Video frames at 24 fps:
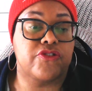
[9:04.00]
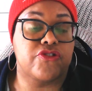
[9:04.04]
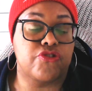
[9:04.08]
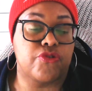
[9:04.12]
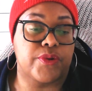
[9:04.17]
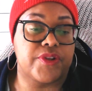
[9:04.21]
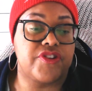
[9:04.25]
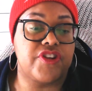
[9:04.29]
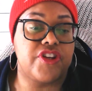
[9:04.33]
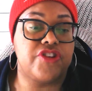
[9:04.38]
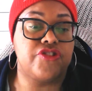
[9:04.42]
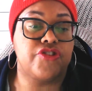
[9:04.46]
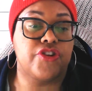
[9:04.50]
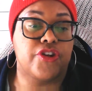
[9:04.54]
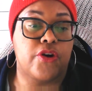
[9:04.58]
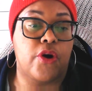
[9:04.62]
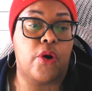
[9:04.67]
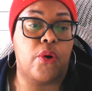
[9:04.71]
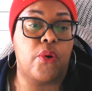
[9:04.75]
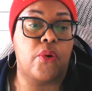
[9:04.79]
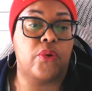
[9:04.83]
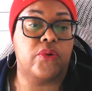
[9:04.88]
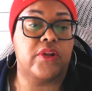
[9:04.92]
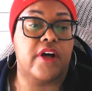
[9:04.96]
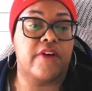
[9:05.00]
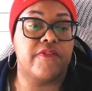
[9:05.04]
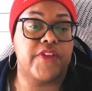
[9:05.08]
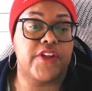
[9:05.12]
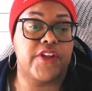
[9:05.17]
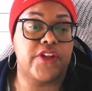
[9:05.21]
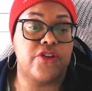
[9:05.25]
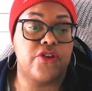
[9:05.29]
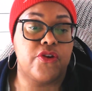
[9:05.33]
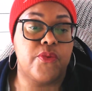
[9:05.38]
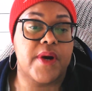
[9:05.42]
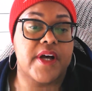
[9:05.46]
strategic goal of the
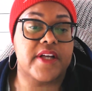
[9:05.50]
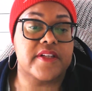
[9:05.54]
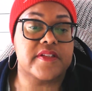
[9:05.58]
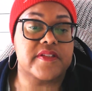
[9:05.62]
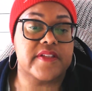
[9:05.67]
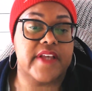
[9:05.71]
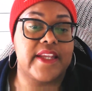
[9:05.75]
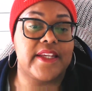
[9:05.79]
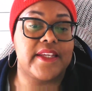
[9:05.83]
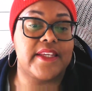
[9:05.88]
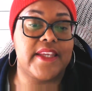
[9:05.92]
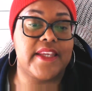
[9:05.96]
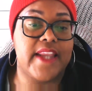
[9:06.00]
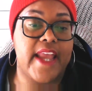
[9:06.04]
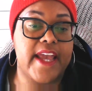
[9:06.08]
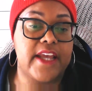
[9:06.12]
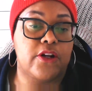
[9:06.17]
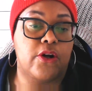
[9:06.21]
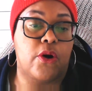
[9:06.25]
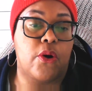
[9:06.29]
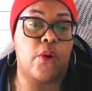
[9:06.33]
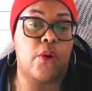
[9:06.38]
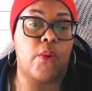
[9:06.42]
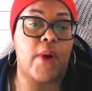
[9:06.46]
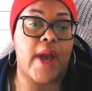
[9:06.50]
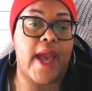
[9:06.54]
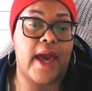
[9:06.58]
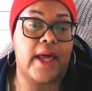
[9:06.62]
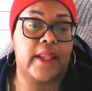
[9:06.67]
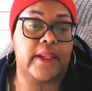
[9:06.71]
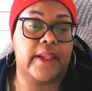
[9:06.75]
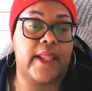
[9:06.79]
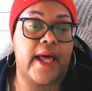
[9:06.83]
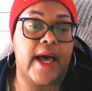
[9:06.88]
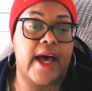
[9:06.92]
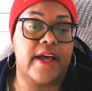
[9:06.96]
US and NATO
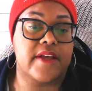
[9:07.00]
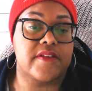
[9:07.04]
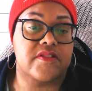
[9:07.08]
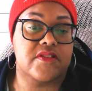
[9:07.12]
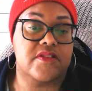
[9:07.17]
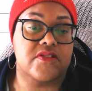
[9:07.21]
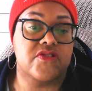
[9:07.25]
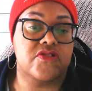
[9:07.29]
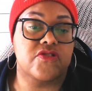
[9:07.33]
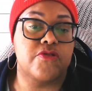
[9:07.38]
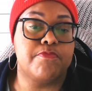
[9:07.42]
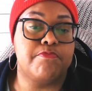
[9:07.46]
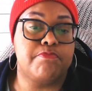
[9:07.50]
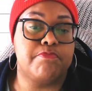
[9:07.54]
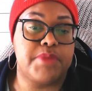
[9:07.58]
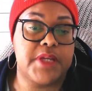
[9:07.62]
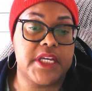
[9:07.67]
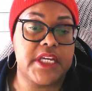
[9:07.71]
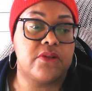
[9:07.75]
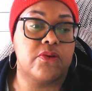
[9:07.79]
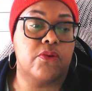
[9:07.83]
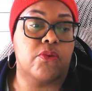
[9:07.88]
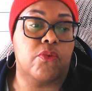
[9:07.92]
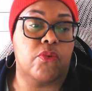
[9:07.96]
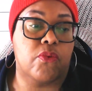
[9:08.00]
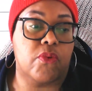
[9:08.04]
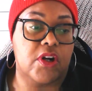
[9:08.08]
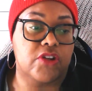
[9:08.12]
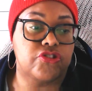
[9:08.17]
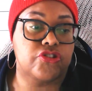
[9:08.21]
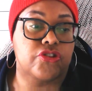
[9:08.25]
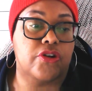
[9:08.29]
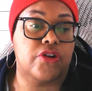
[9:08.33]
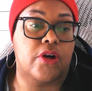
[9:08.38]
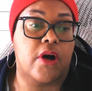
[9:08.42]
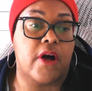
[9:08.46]
allies is to beat
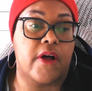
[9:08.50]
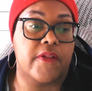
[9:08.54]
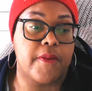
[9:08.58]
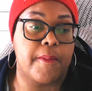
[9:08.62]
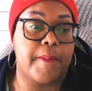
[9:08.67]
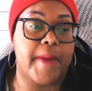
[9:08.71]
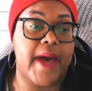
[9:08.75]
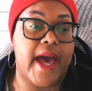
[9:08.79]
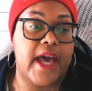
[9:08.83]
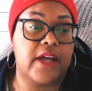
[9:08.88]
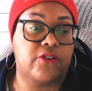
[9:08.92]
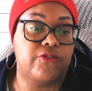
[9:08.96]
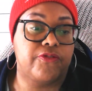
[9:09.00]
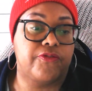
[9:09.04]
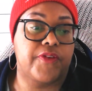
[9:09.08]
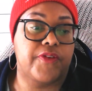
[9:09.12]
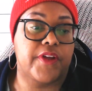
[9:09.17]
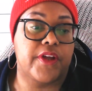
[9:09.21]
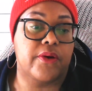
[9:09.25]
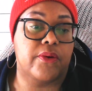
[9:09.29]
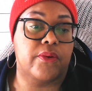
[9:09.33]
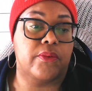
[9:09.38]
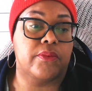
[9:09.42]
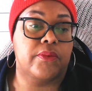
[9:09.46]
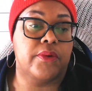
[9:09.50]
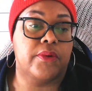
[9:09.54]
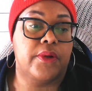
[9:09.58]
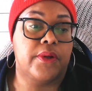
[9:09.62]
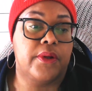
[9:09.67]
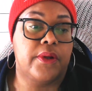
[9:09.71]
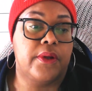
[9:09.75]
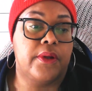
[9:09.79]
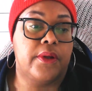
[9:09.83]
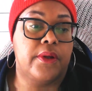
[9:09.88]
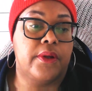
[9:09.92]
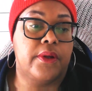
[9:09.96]
Russia on the battlefield
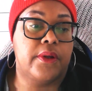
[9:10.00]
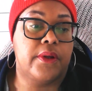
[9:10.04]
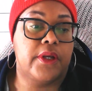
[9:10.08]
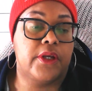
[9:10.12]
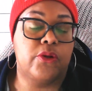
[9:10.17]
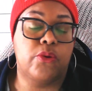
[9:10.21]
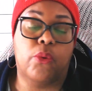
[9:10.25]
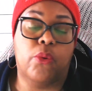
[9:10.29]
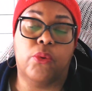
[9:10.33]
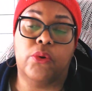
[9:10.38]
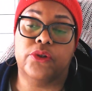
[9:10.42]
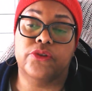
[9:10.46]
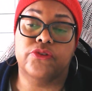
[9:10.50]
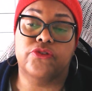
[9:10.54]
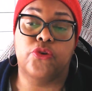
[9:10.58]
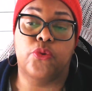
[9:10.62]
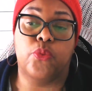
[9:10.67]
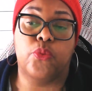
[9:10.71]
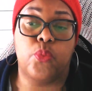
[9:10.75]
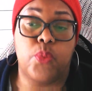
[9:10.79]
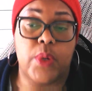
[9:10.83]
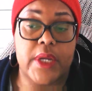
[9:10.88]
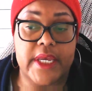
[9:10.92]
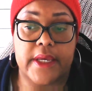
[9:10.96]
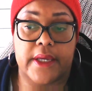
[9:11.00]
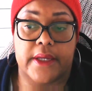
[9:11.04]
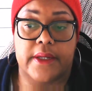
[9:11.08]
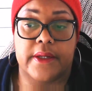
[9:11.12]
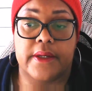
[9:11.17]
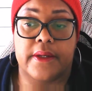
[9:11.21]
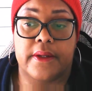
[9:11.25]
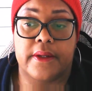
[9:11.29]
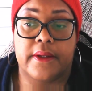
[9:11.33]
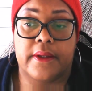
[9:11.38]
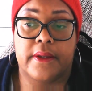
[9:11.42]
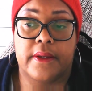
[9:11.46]
in order to
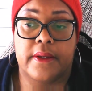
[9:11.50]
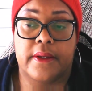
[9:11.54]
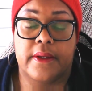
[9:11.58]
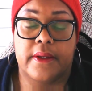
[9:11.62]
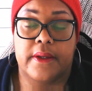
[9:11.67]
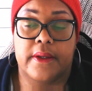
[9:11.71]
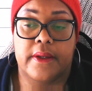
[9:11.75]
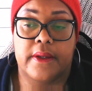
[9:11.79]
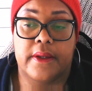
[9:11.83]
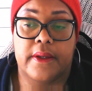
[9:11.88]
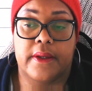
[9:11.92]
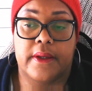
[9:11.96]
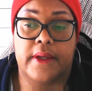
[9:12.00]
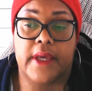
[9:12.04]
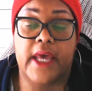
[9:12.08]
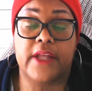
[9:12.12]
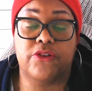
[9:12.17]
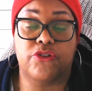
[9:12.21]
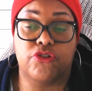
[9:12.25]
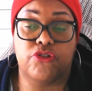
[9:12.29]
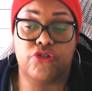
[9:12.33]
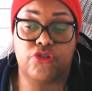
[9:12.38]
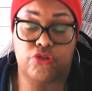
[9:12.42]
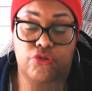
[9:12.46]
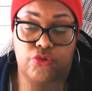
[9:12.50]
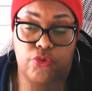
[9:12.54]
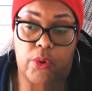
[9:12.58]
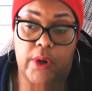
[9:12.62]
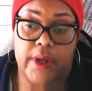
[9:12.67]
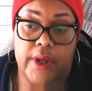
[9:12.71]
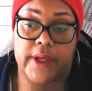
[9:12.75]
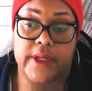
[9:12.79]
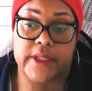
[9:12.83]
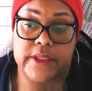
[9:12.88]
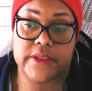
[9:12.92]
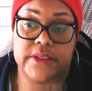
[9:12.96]
weaken and
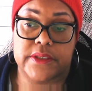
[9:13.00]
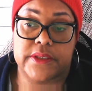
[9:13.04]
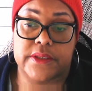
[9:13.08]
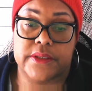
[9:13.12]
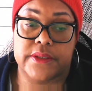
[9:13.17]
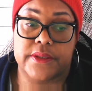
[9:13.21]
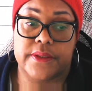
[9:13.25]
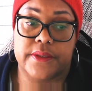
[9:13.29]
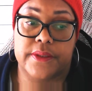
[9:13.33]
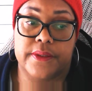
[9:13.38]
destroy us.